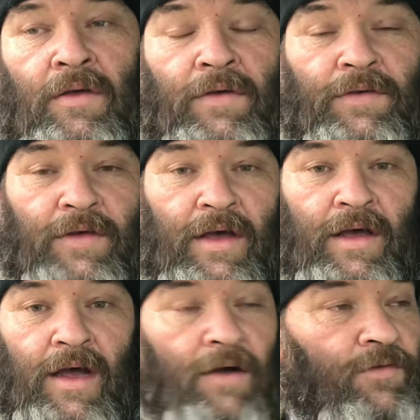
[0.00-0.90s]

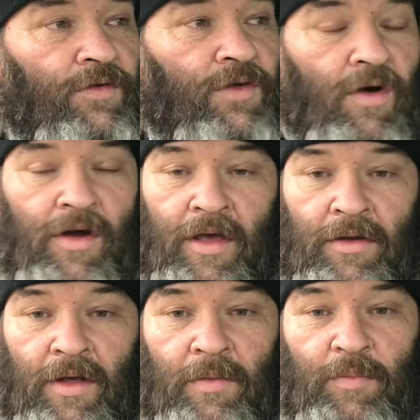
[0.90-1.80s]
So I've just gone
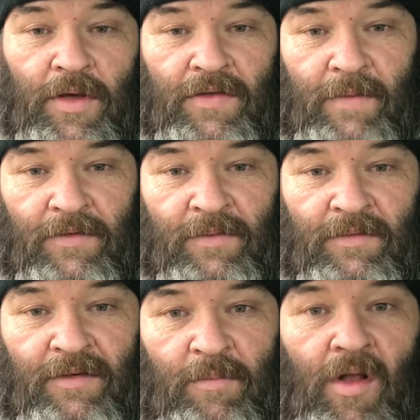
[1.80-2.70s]
and picked up some
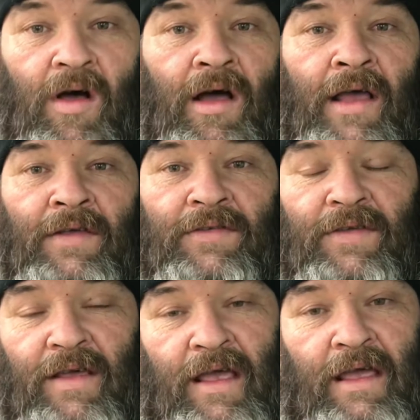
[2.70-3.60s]
supplies
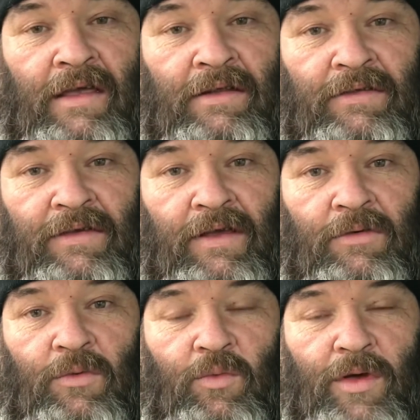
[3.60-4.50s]
and
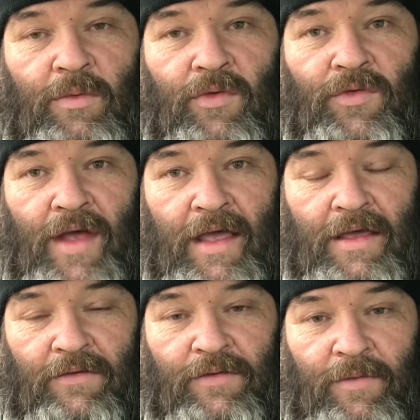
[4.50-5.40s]
we will take
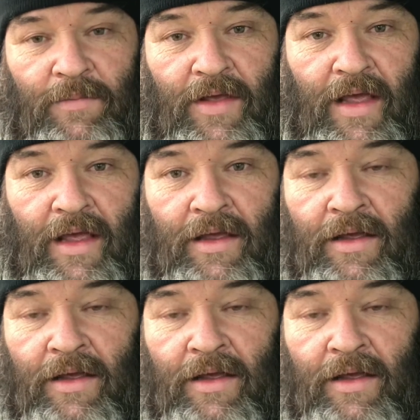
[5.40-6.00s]
it from there.